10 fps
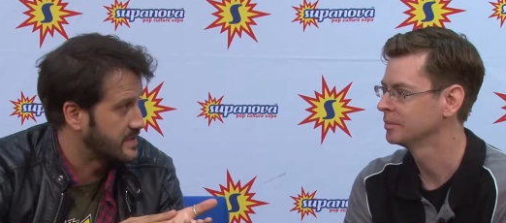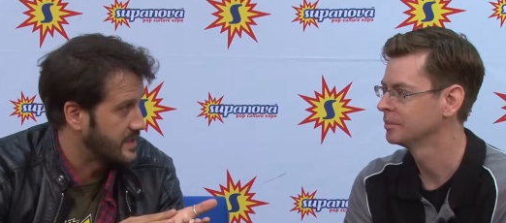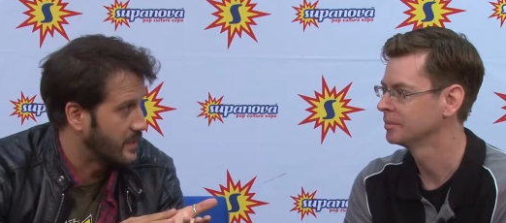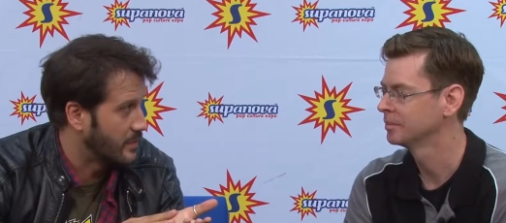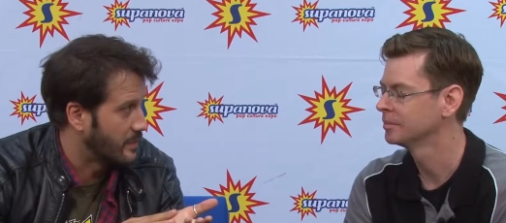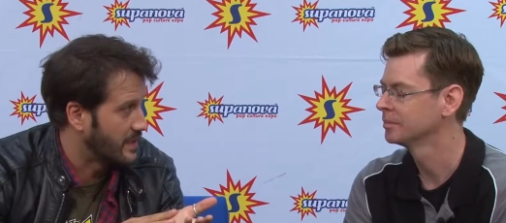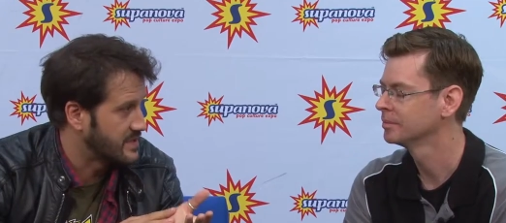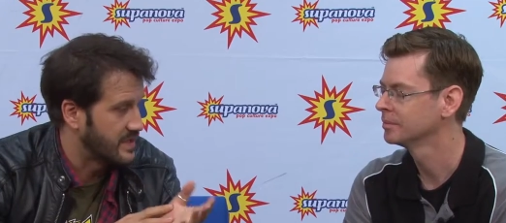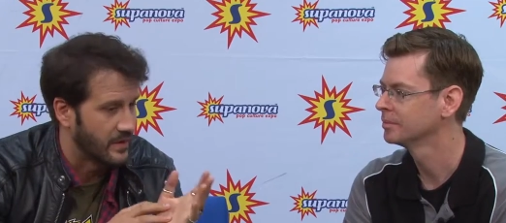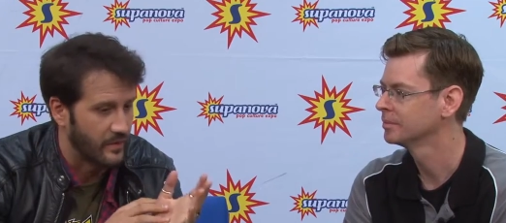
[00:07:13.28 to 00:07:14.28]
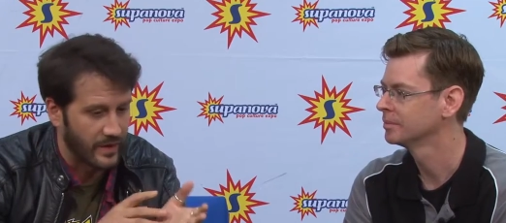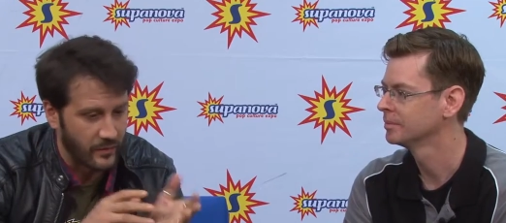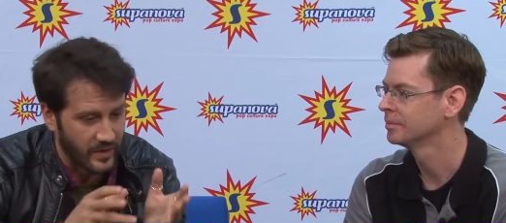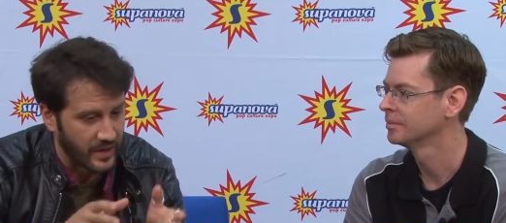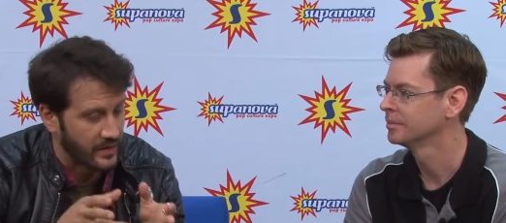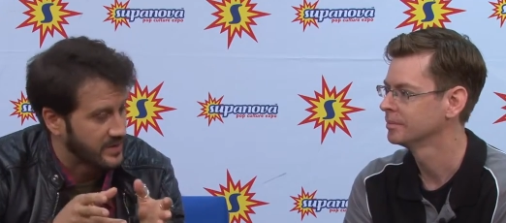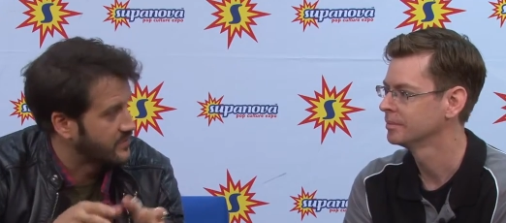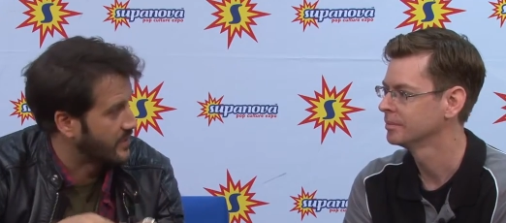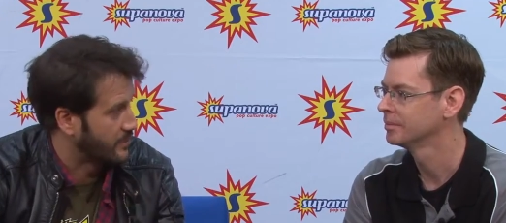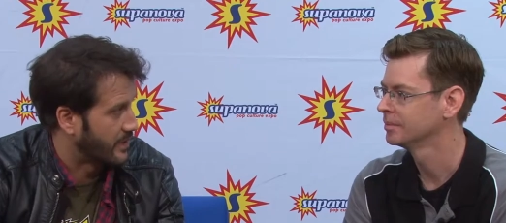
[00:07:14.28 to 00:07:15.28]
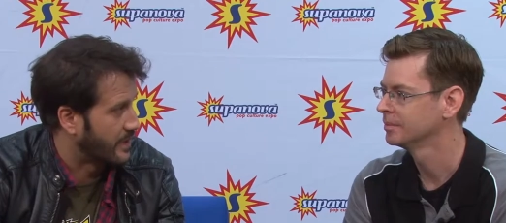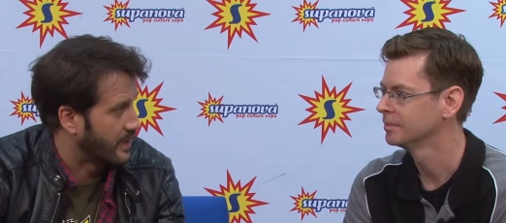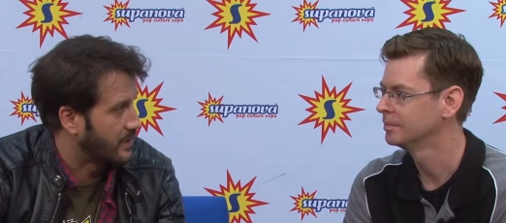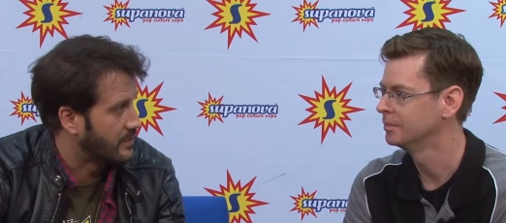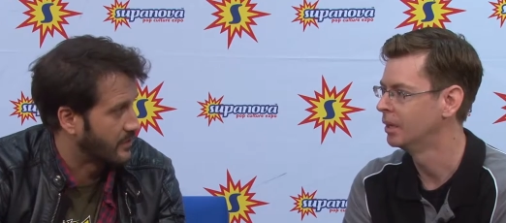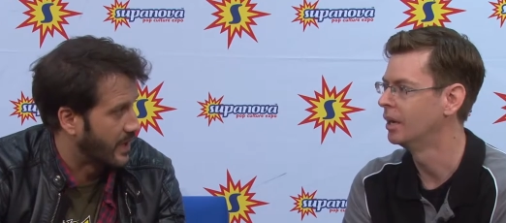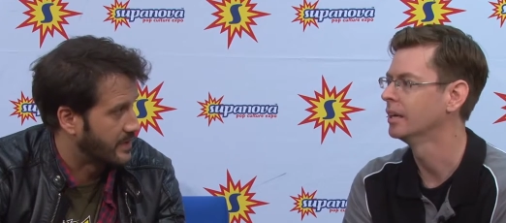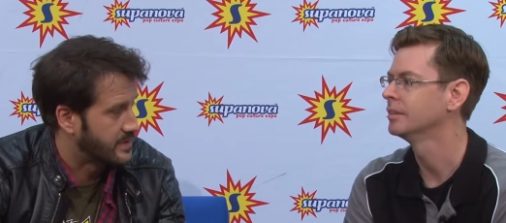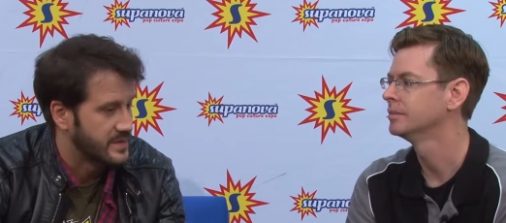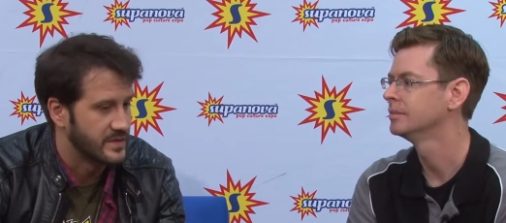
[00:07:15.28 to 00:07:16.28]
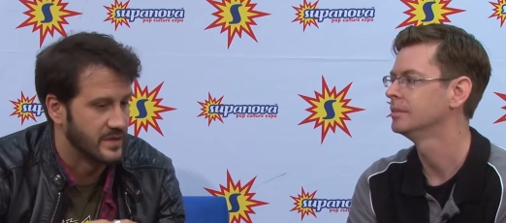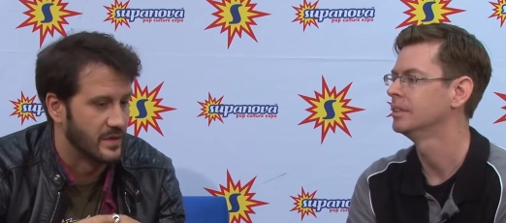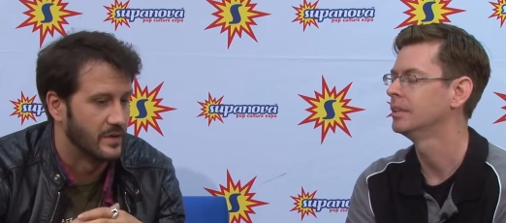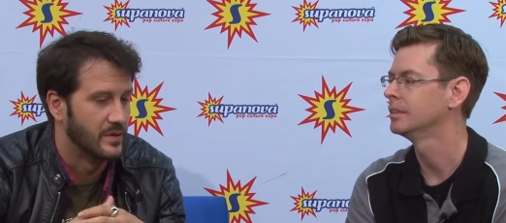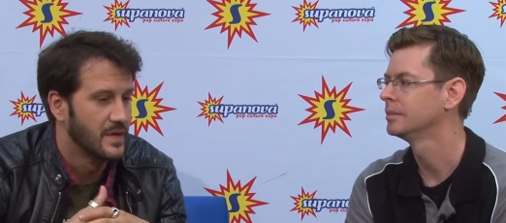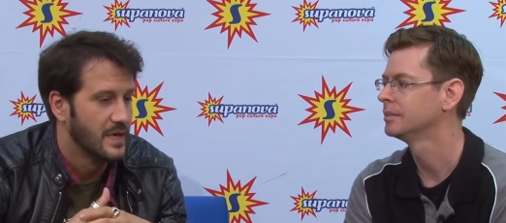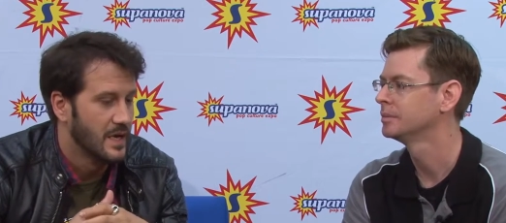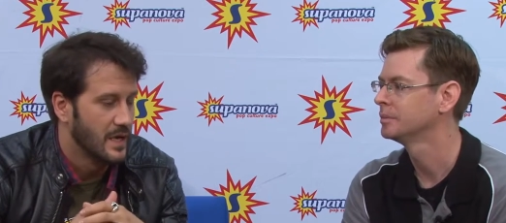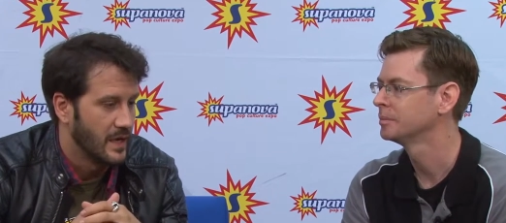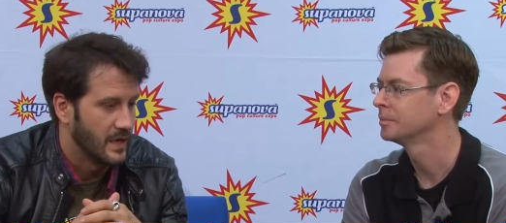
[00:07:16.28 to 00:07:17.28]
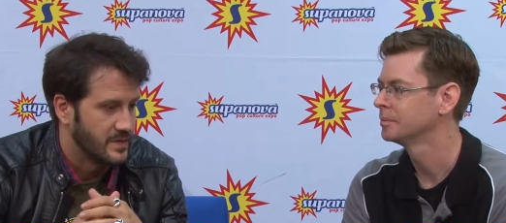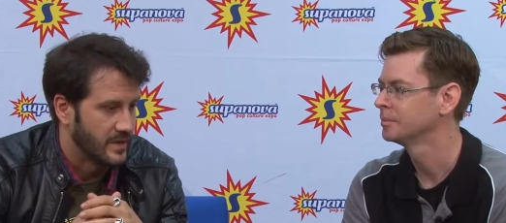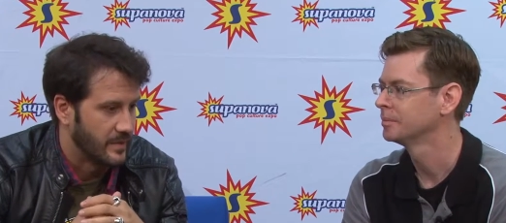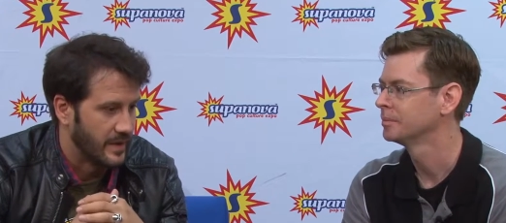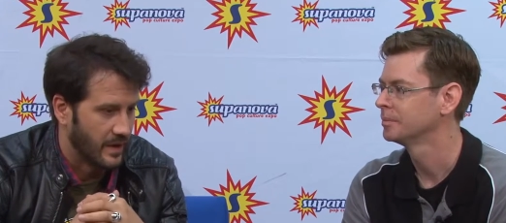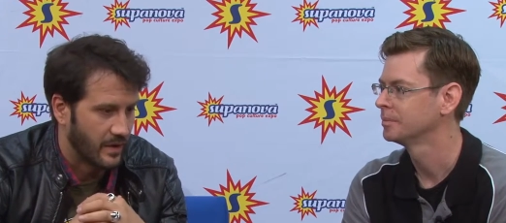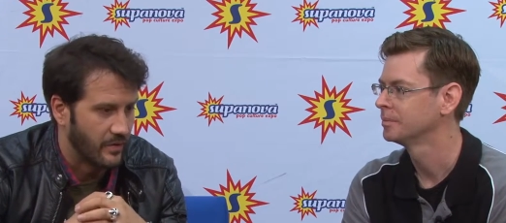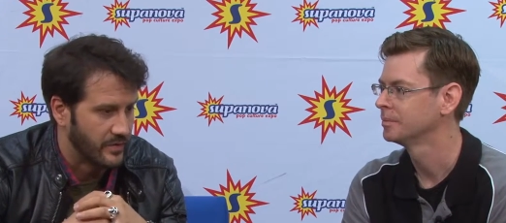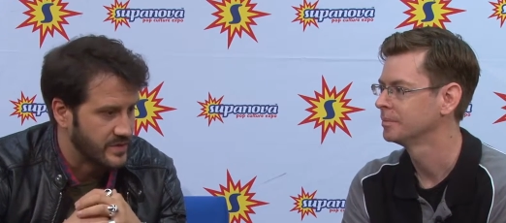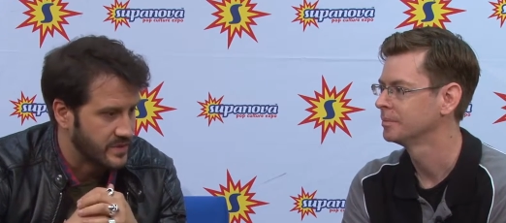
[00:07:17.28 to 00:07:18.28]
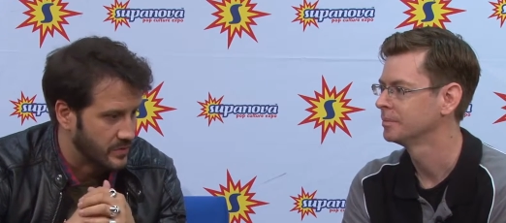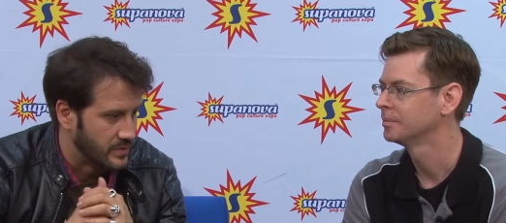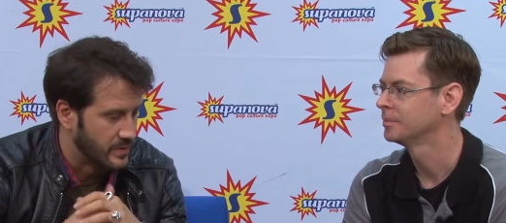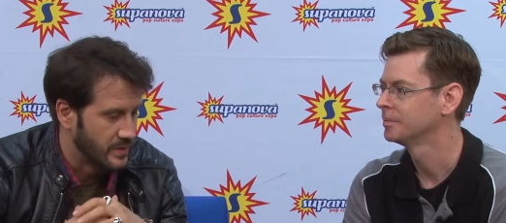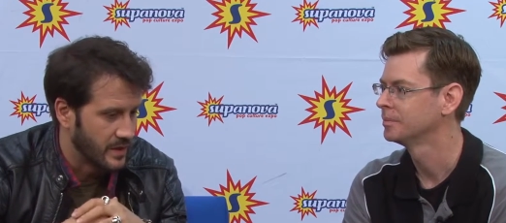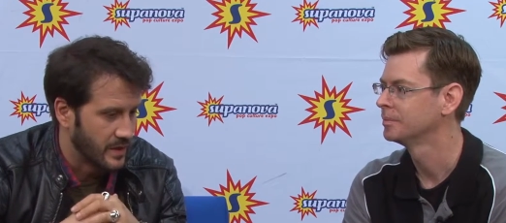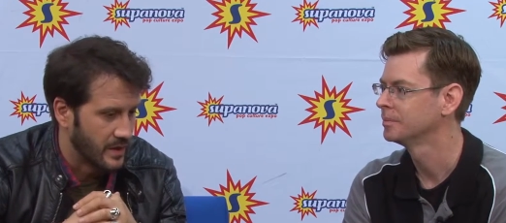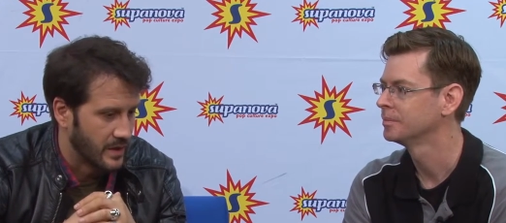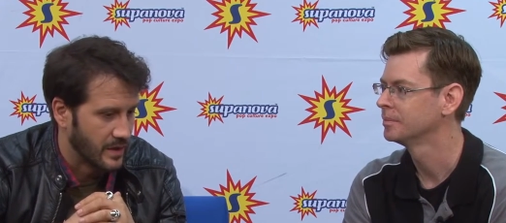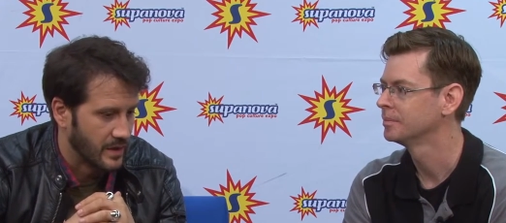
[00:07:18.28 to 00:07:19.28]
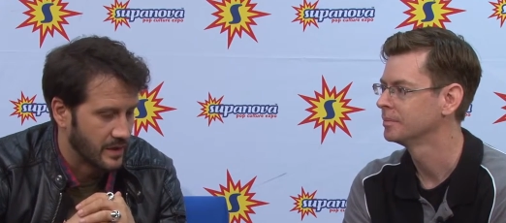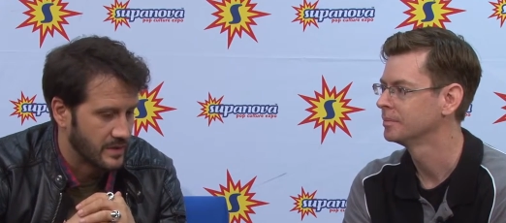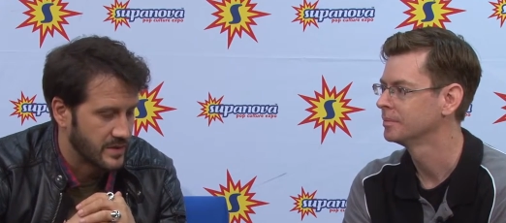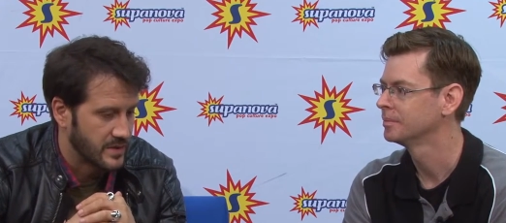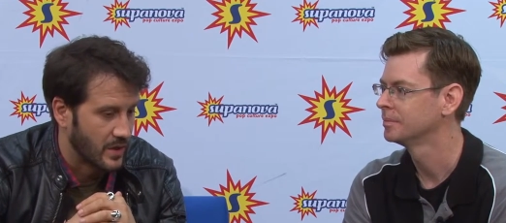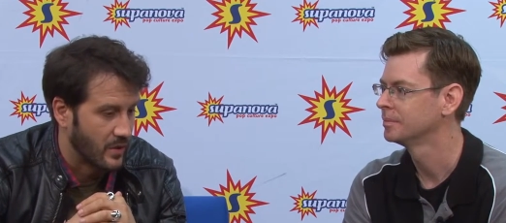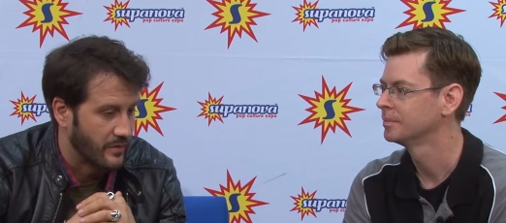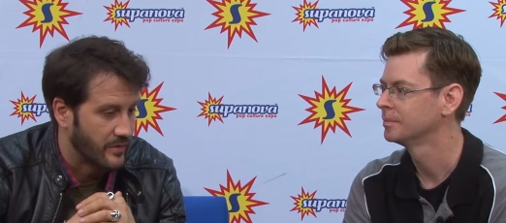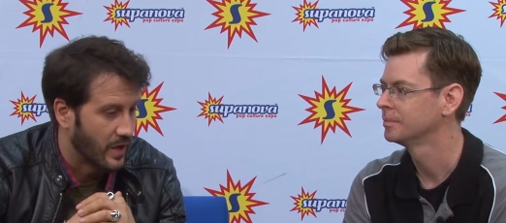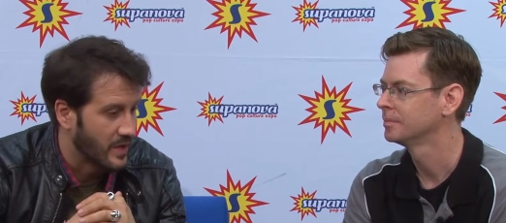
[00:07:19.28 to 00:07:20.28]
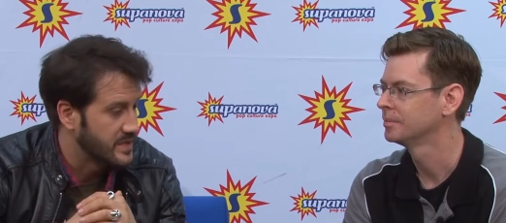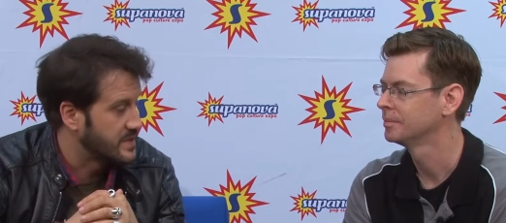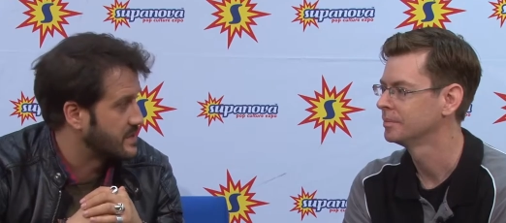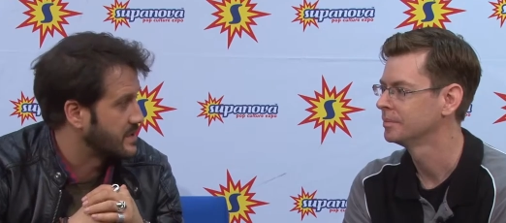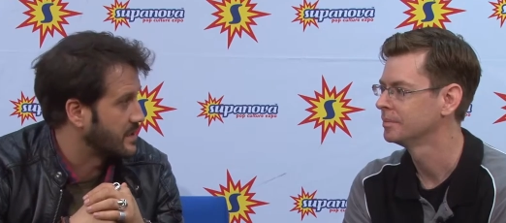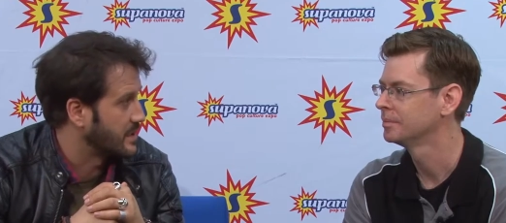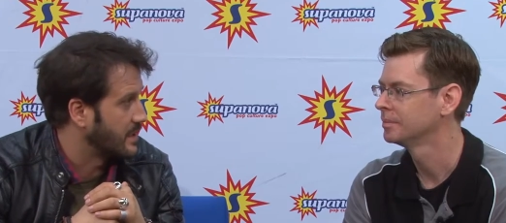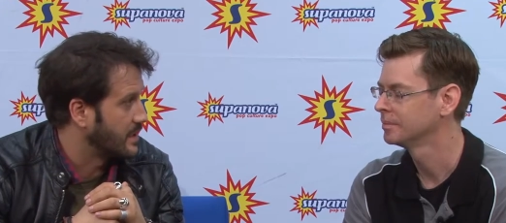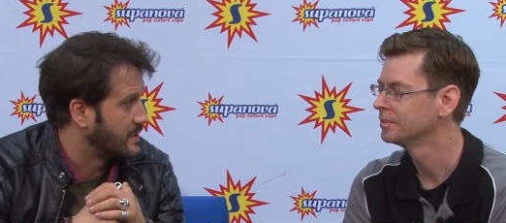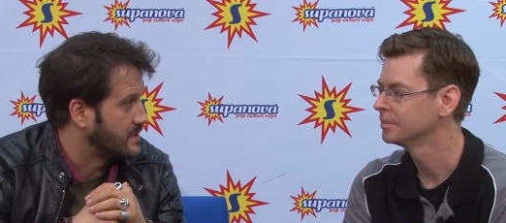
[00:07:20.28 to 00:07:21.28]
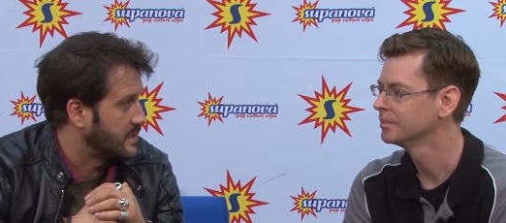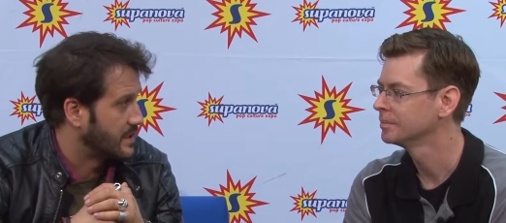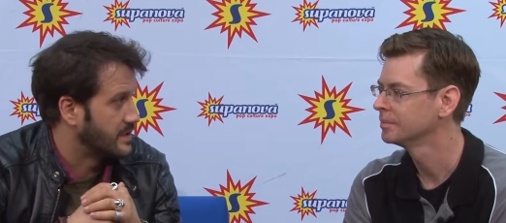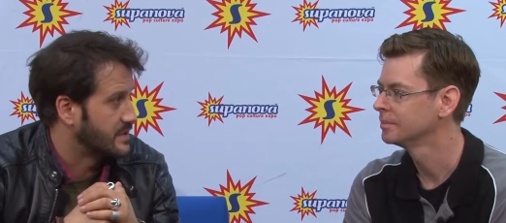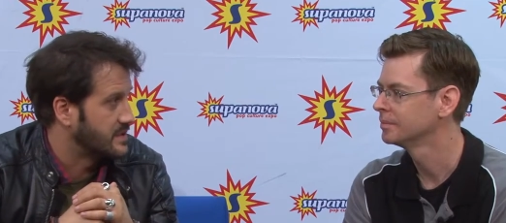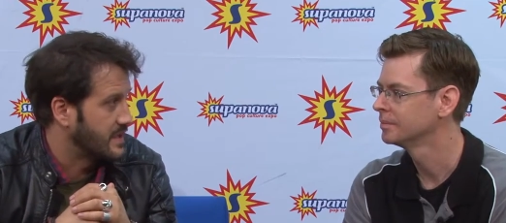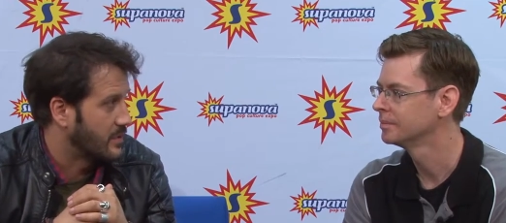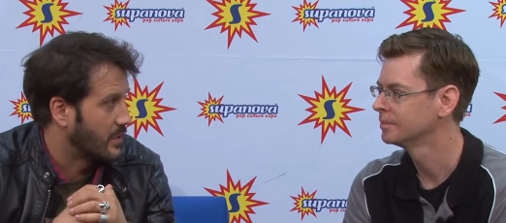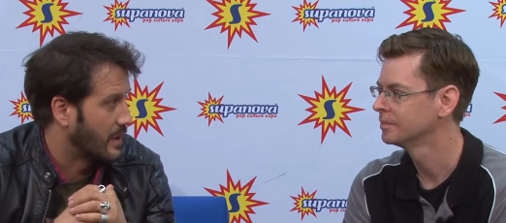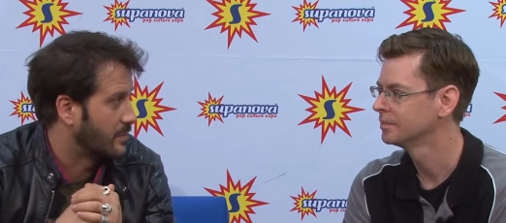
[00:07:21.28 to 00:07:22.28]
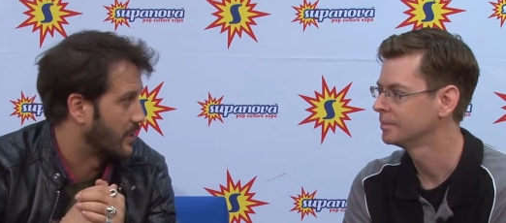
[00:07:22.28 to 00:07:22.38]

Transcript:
Speaker 1: the sequel because they are like working on a script right now, right. writers. So it's going to be like over soon. Uh, so if Colossus is in the sequel, I'm